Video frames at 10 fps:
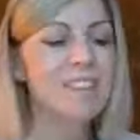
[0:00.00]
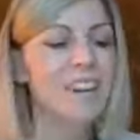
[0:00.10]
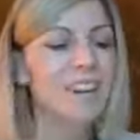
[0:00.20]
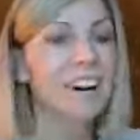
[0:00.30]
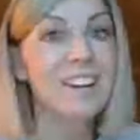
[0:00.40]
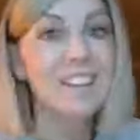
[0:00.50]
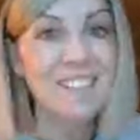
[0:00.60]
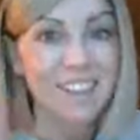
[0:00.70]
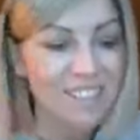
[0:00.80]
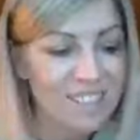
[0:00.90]
I said,
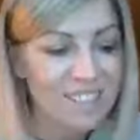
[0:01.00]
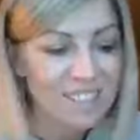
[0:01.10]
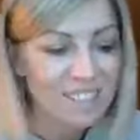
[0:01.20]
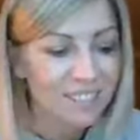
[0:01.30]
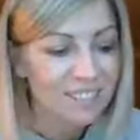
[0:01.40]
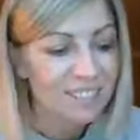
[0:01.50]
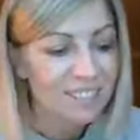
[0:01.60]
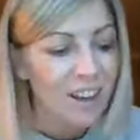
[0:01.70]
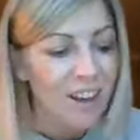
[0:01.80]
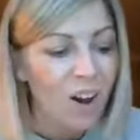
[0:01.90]

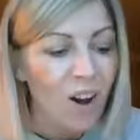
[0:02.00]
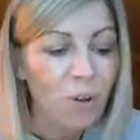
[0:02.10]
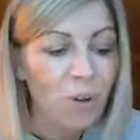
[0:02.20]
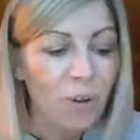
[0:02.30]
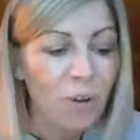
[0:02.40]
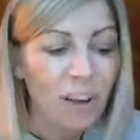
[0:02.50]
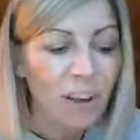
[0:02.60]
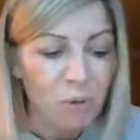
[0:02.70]
okay, so